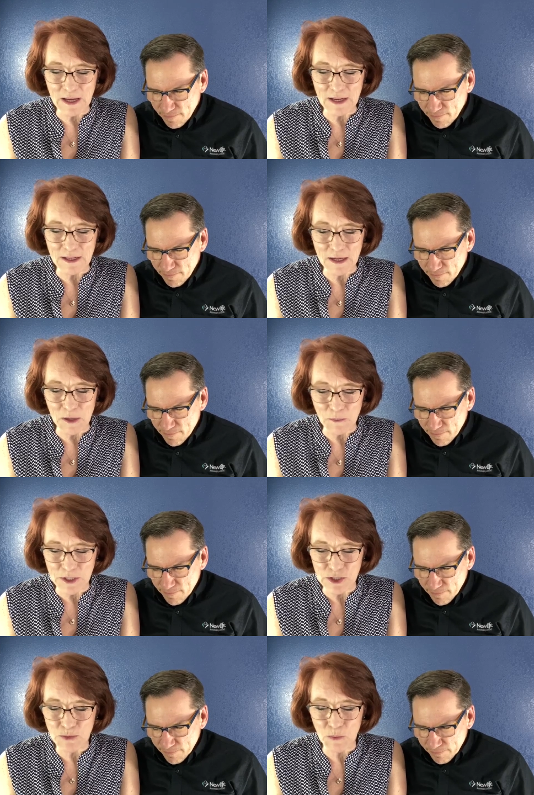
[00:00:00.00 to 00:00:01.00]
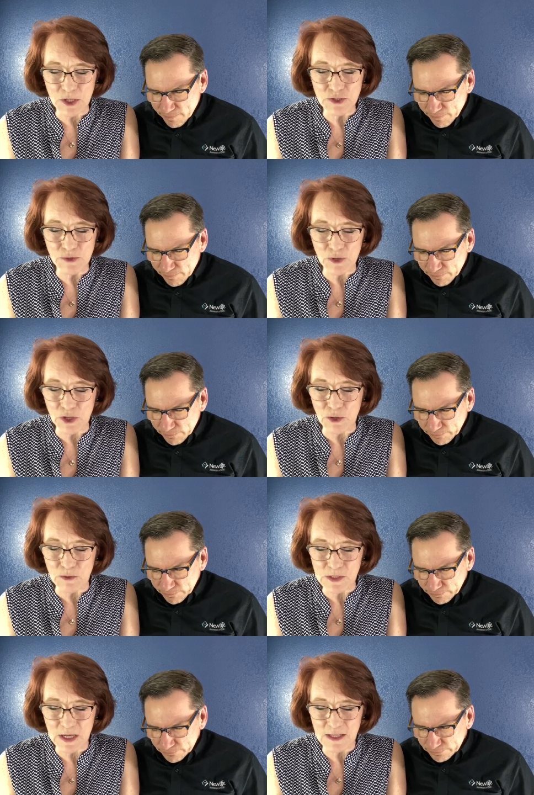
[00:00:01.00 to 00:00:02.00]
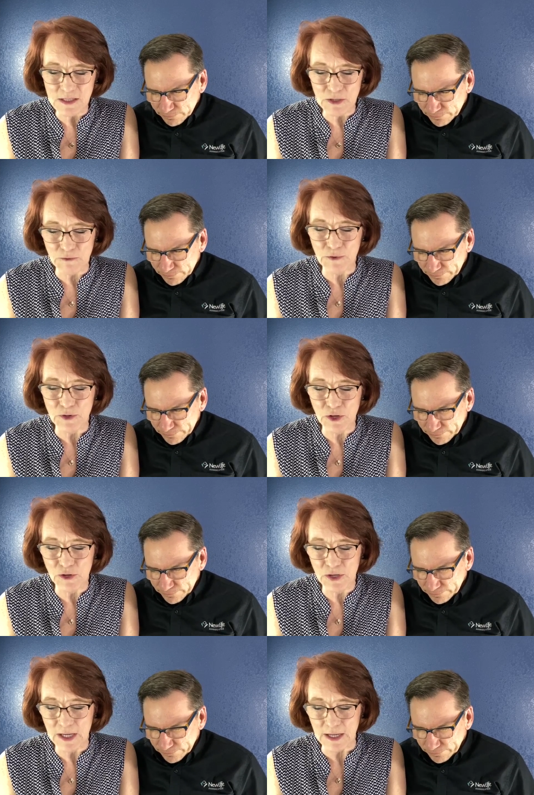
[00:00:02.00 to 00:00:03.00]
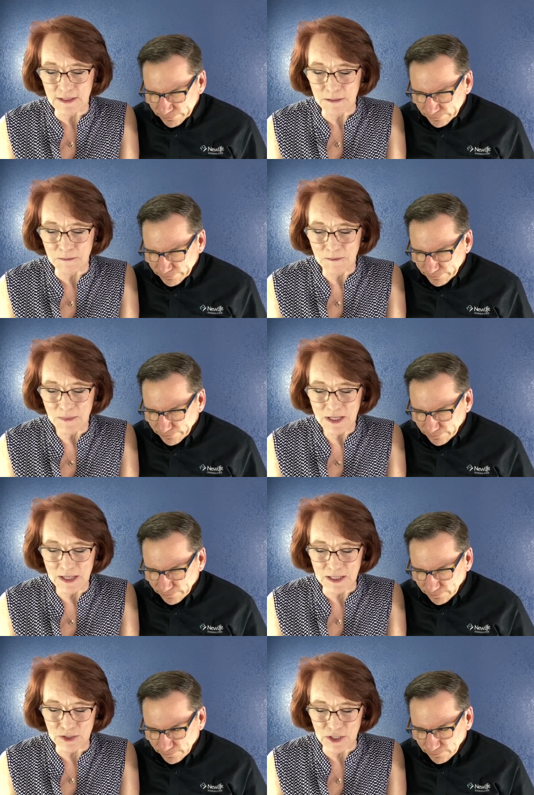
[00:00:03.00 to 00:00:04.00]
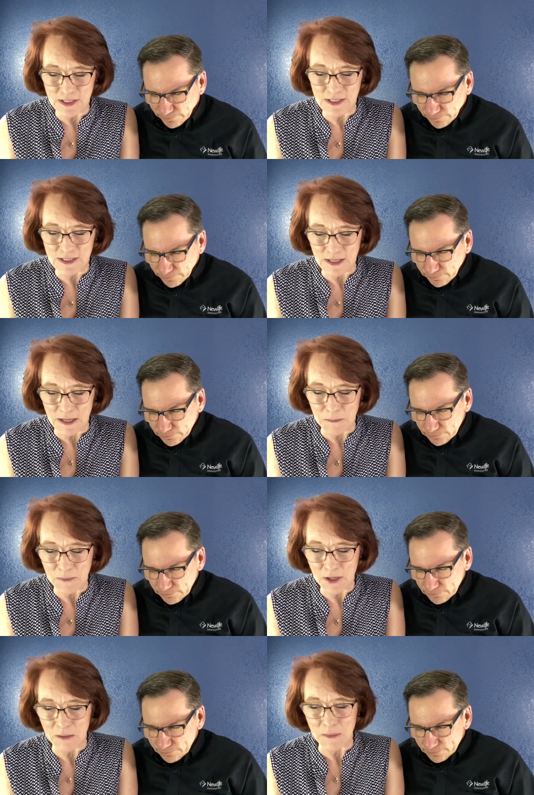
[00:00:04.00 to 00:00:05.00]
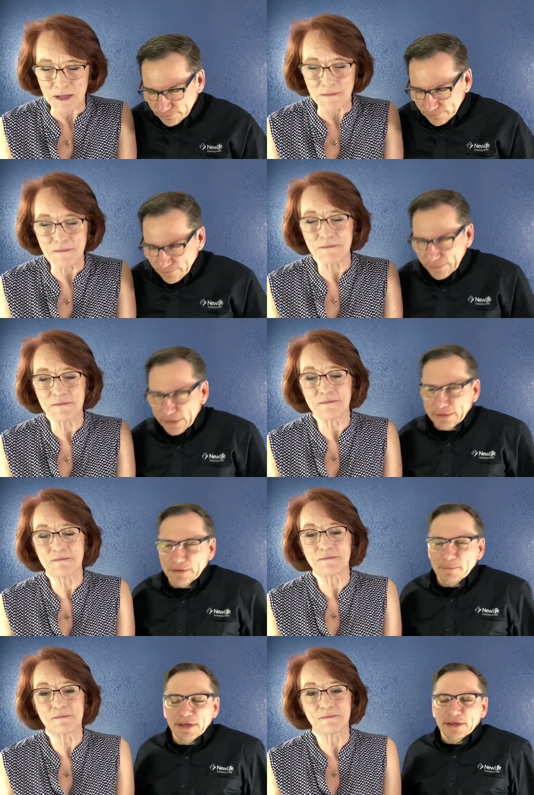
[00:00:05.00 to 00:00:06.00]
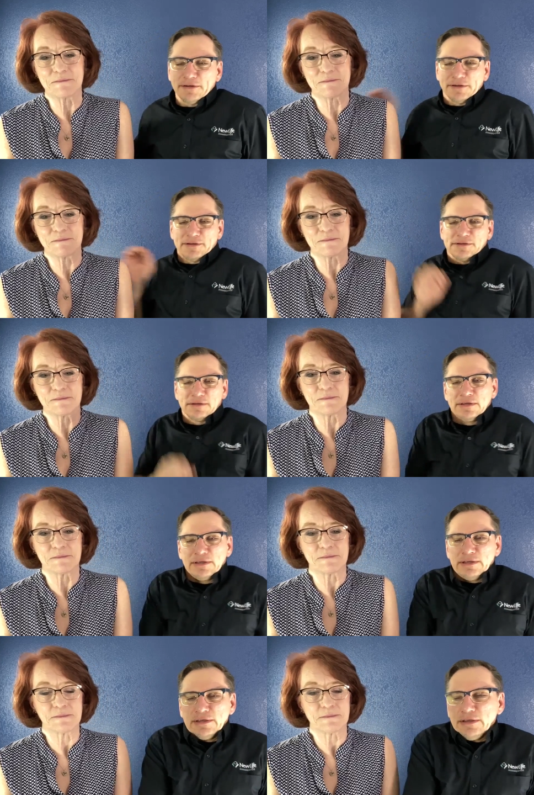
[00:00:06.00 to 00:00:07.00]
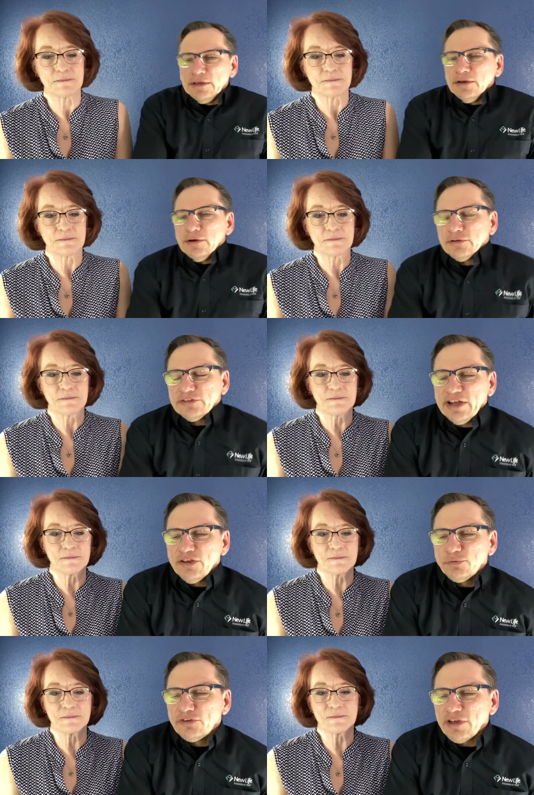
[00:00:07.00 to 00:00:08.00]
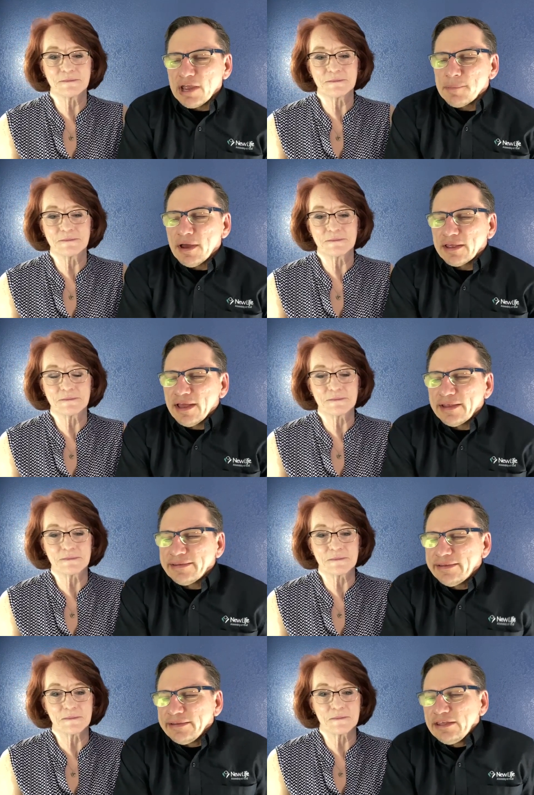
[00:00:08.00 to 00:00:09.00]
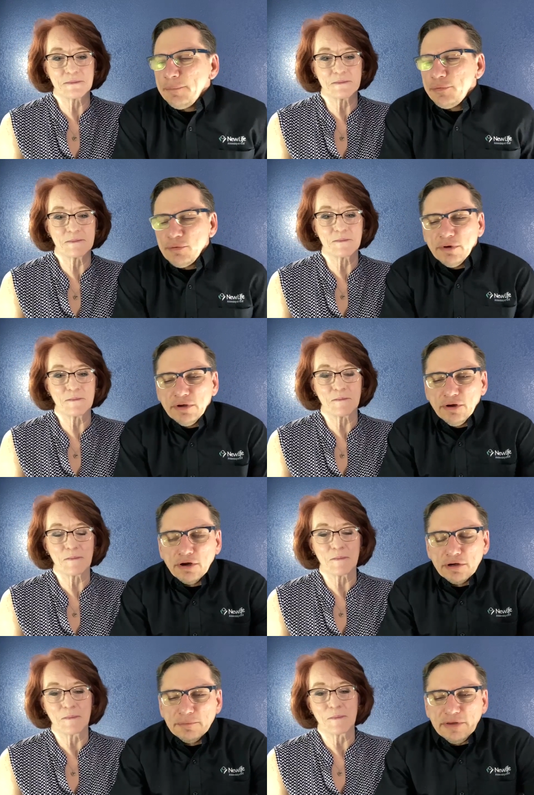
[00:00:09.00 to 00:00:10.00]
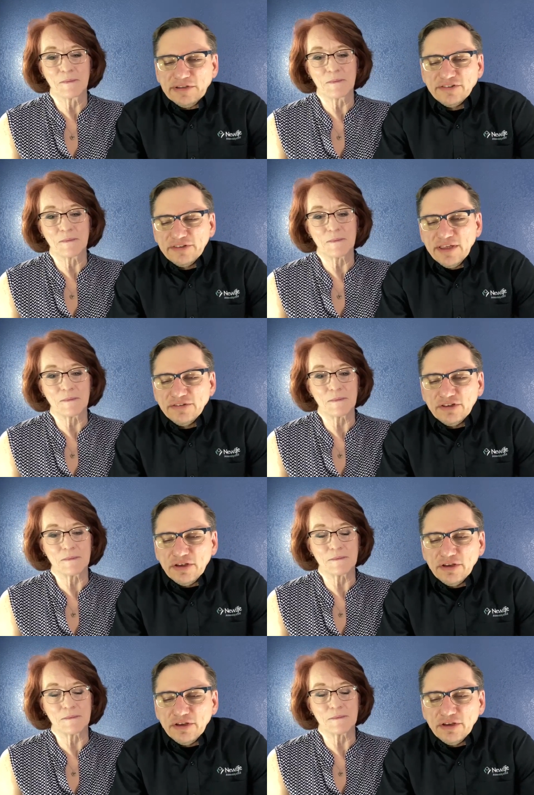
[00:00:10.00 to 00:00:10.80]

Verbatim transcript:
Speaker 1: and uh, we just want you to use us to further your kingdom. In Jesus' name, amen.
Speaker 2: Amen. Well, today, as we talk about God can keep you unharmed, it says,